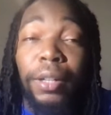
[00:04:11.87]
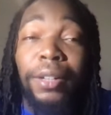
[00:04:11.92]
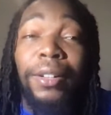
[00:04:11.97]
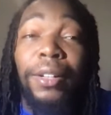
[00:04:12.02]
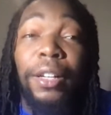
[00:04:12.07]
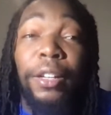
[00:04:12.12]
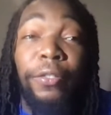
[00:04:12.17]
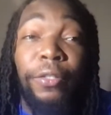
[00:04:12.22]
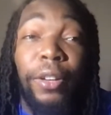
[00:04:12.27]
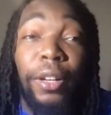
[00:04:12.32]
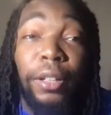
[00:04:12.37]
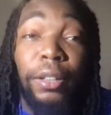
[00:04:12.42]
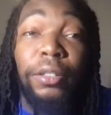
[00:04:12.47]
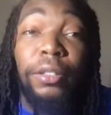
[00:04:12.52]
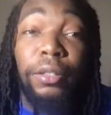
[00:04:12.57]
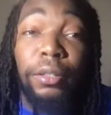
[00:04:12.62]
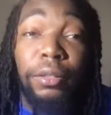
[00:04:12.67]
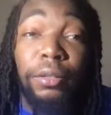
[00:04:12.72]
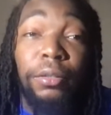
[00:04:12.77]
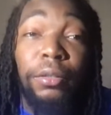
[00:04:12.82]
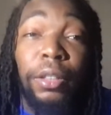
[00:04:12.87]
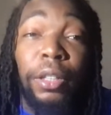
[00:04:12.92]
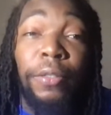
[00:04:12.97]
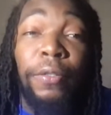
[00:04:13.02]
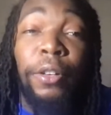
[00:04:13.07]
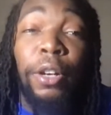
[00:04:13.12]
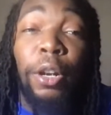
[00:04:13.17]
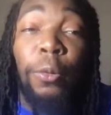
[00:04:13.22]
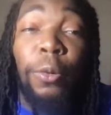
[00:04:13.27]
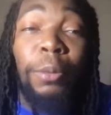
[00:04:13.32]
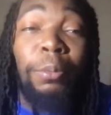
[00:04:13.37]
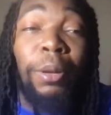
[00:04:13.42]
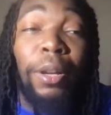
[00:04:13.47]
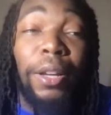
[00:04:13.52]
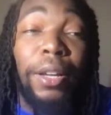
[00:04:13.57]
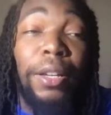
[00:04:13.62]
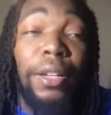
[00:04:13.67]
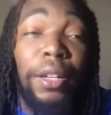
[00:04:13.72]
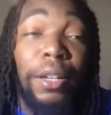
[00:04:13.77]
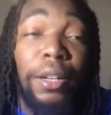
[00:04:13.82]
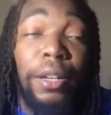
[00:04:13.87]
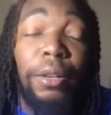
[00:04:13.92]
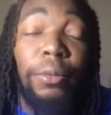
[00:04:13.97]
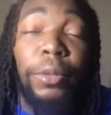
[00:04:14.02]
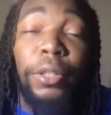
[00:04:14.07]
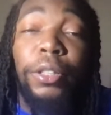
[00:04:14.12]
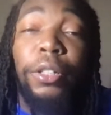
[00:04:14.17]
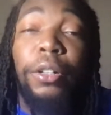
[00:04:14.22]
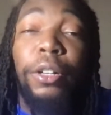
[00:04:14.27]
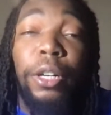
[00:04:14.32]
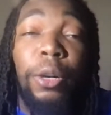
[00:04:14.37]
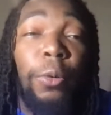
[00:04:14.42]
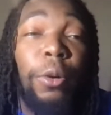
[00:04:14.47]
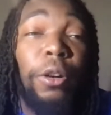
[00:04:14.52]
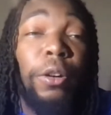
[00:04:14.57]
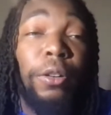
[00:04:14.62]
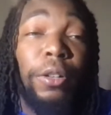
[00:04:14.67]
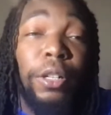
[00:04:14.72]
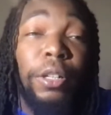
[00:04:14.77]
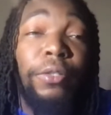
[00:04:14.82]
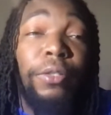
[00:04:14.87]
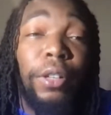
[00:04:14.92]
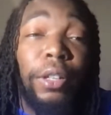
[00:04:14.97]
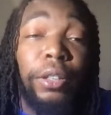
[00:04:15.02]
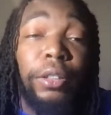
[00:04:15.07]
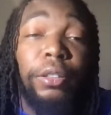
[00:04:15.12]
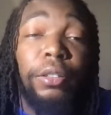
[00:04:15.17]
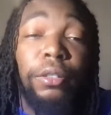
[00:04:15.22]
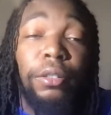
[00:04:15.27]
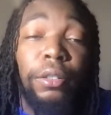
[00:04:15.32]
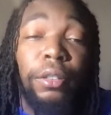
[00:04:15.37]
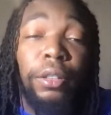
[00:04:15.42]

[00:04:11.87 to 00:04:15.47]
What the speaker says: Defense. Even though we played good, we still need to work on defense.